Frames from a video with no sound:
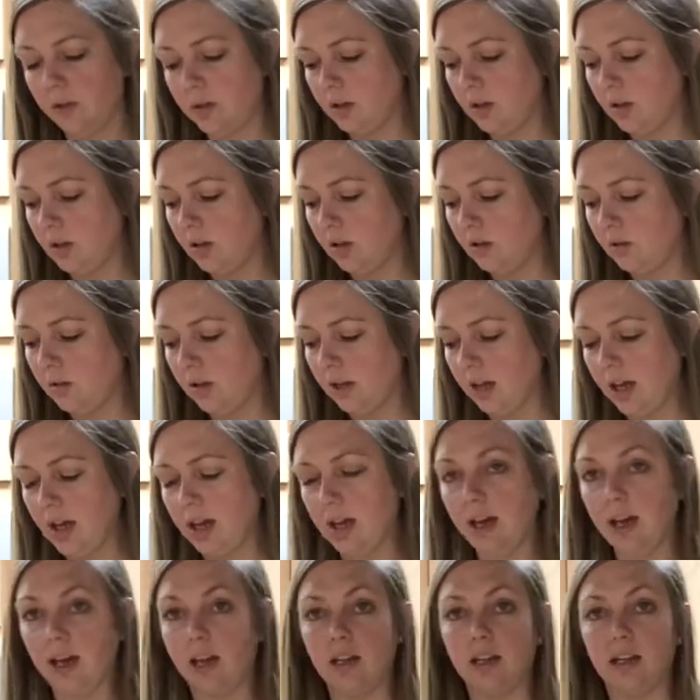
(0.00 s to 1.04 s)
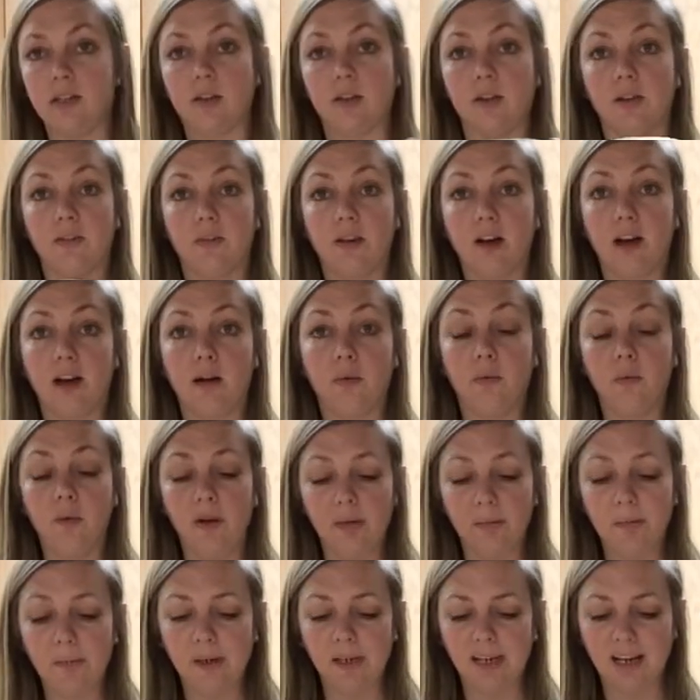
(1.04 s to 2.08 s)
Okay, so I've got
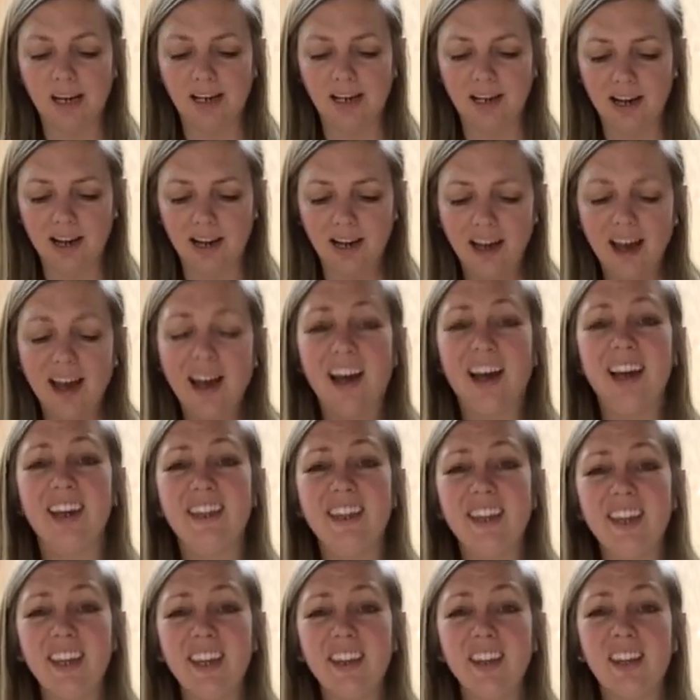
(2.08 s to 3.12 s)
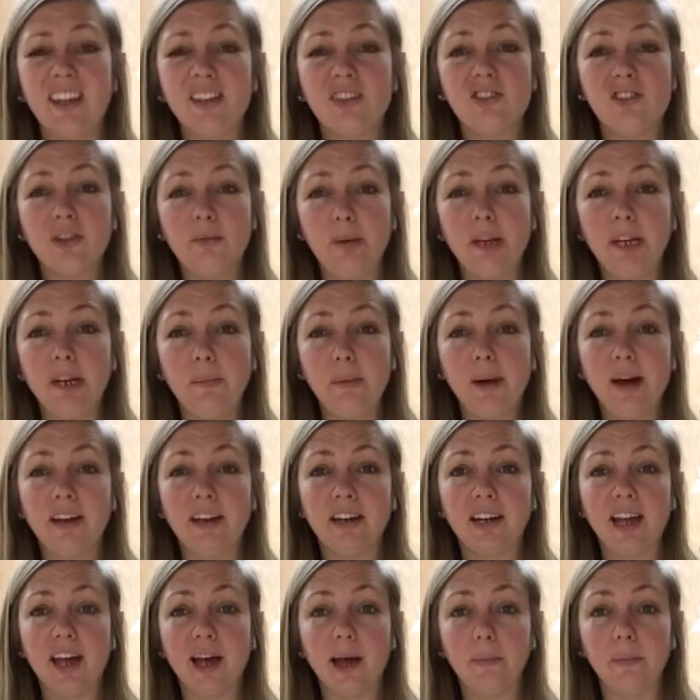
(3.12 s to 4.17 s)
1 banana. I think this should be about a
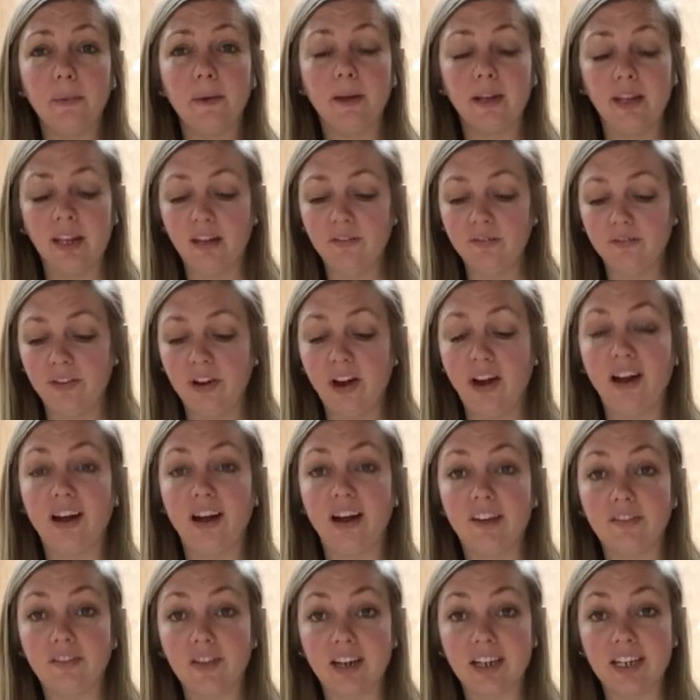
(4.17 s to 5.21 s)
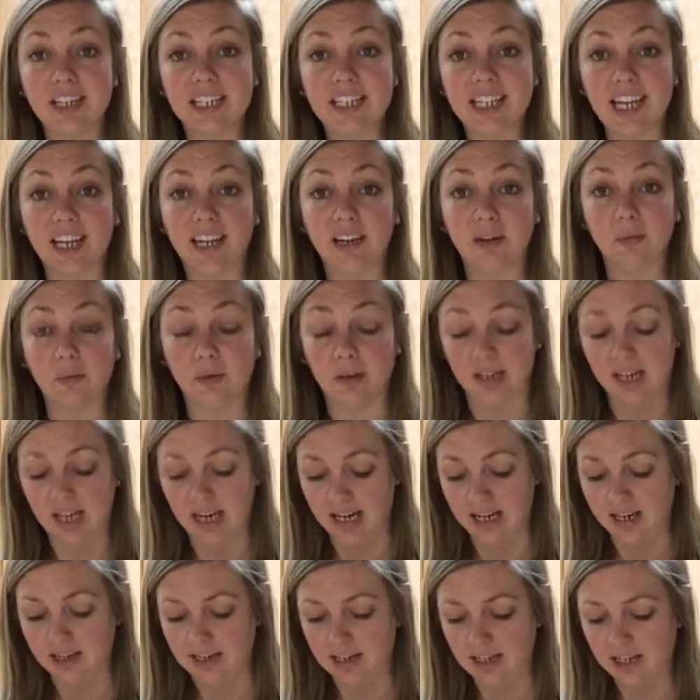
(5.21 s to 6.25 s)
cup. If not, I've got a second one
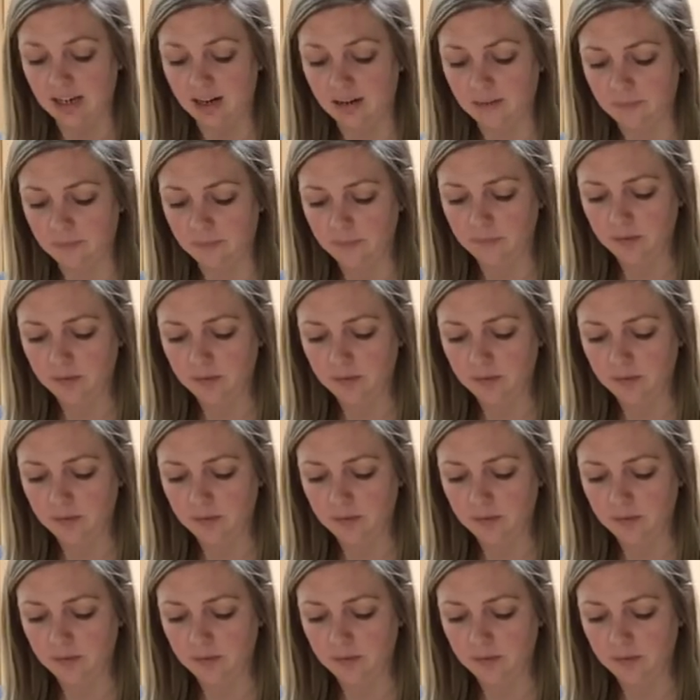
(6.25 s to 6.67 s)
handy.